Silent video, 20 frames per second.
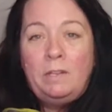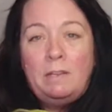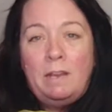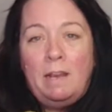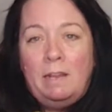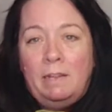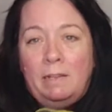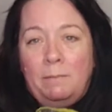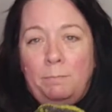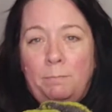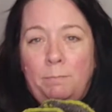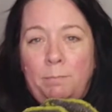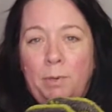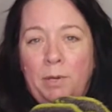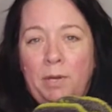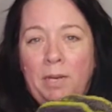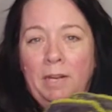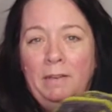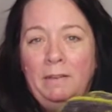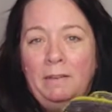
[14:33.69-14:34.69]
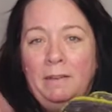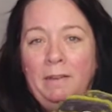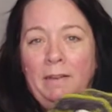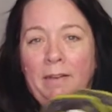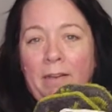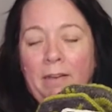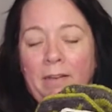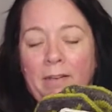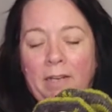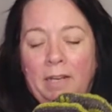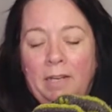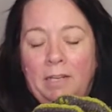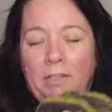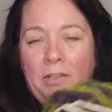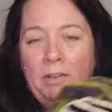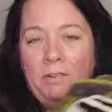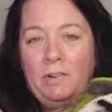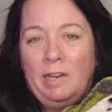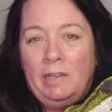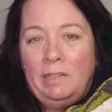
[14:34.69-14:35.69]
I'll put in a link
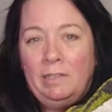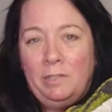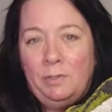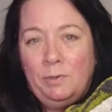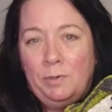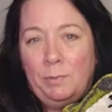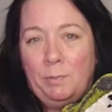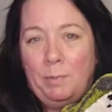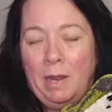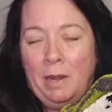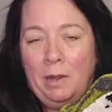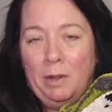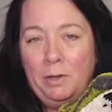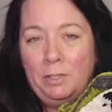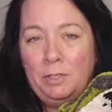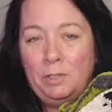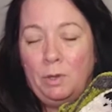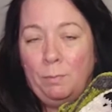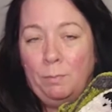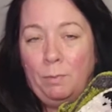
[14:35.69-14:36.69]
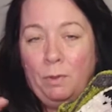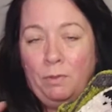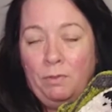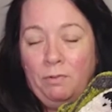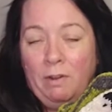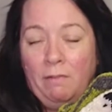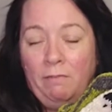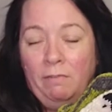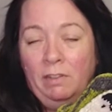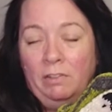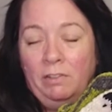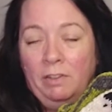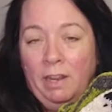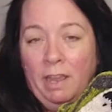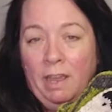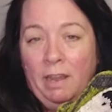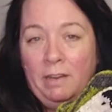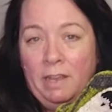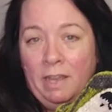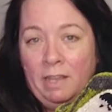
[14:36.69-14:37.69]
directly to the patterns on both Ravelry
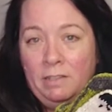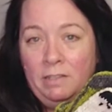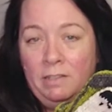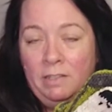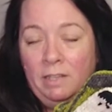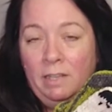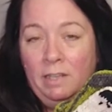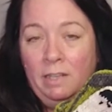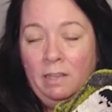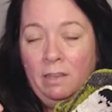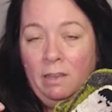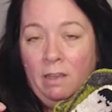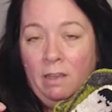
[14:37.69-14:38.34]
and Etsy